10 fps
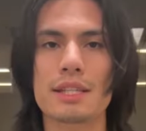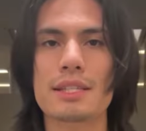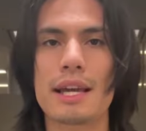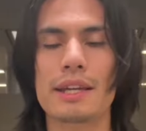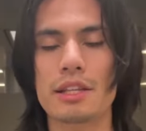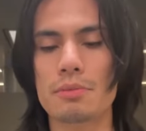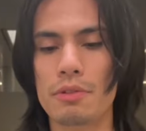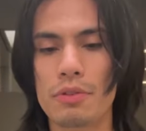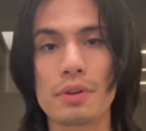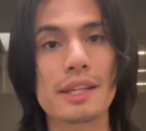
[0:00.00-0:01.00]
seconds
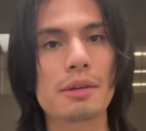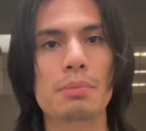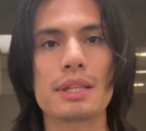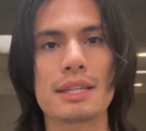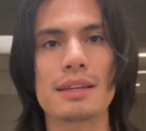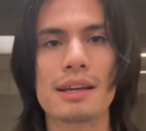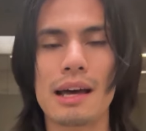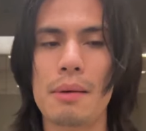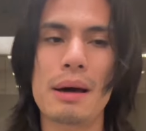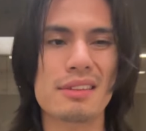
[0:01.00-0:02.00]
before they deplete,
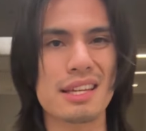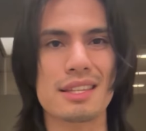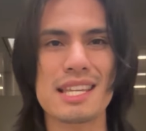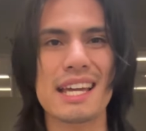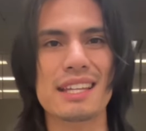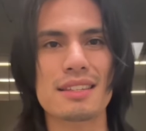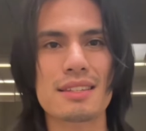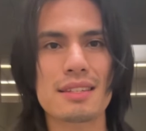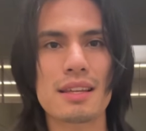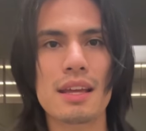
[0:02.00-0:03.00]
about 10
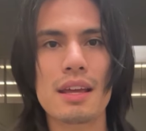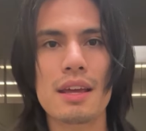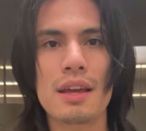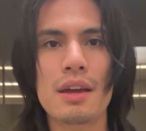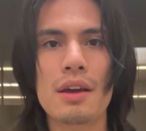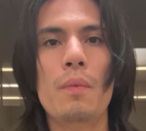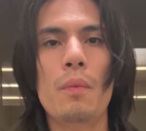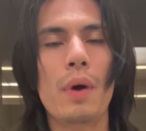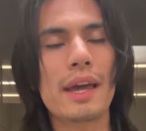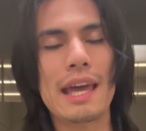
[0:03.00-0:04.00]
seconds.
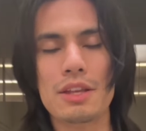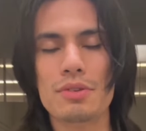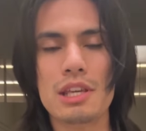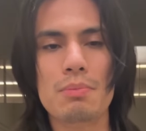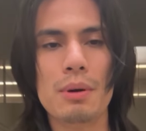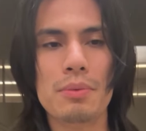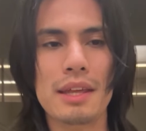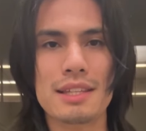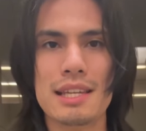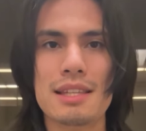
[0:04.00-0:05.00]
Why can't you keep up the
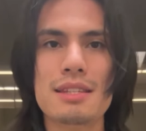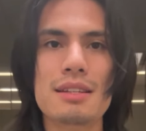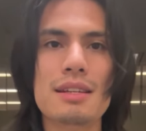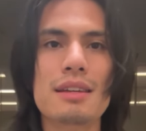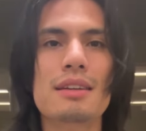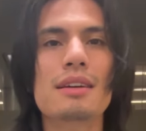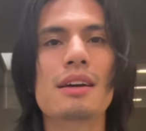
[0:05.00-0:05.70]
intensity?